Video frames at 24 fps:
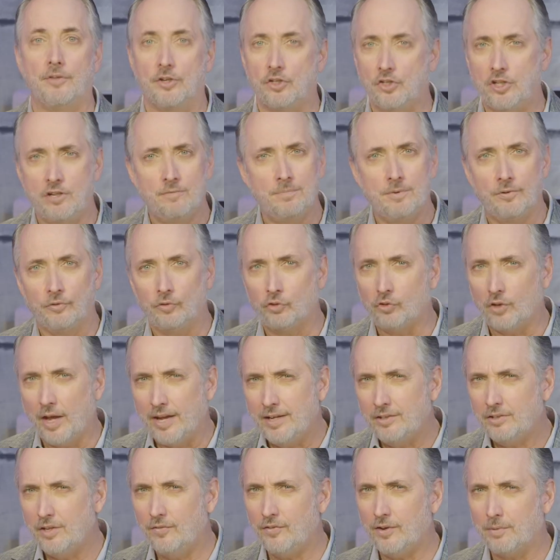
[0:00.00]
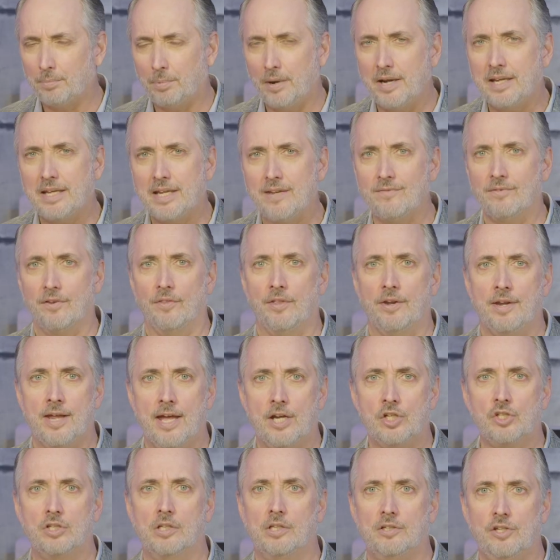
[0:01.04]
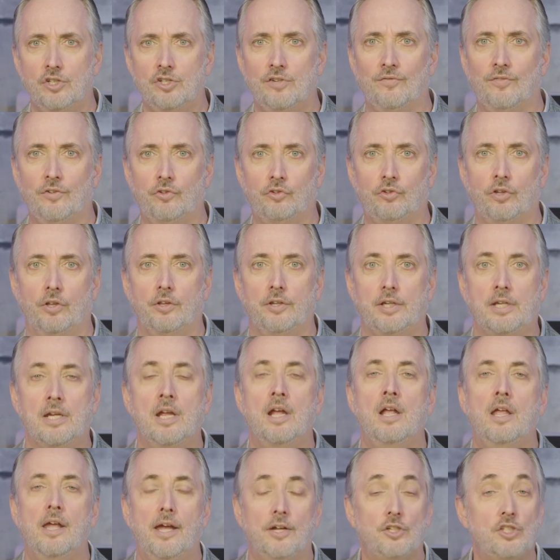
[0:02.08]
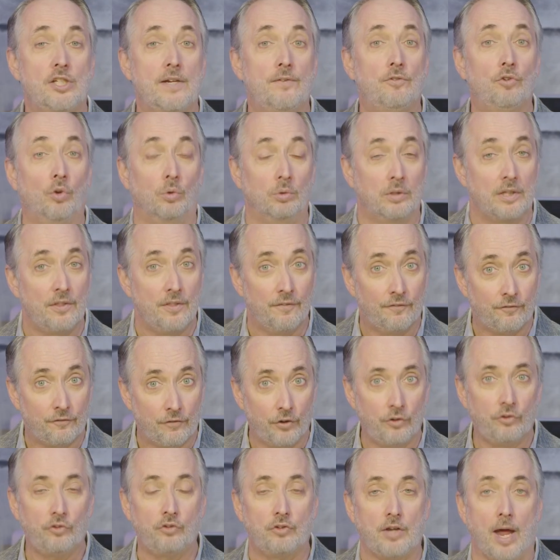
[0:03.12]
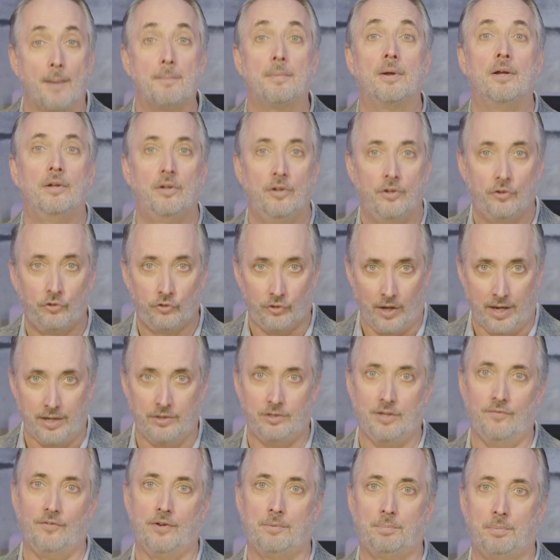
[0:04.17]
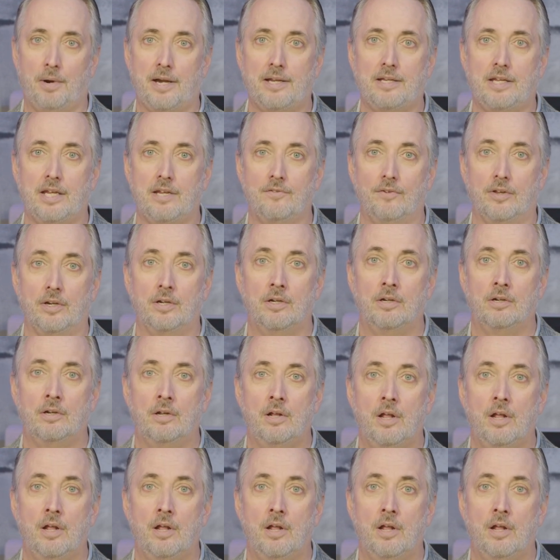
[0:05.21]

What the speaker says: the achievement of scientific break-even at the National Ignition Facility achieves only the first step, scientific break-even.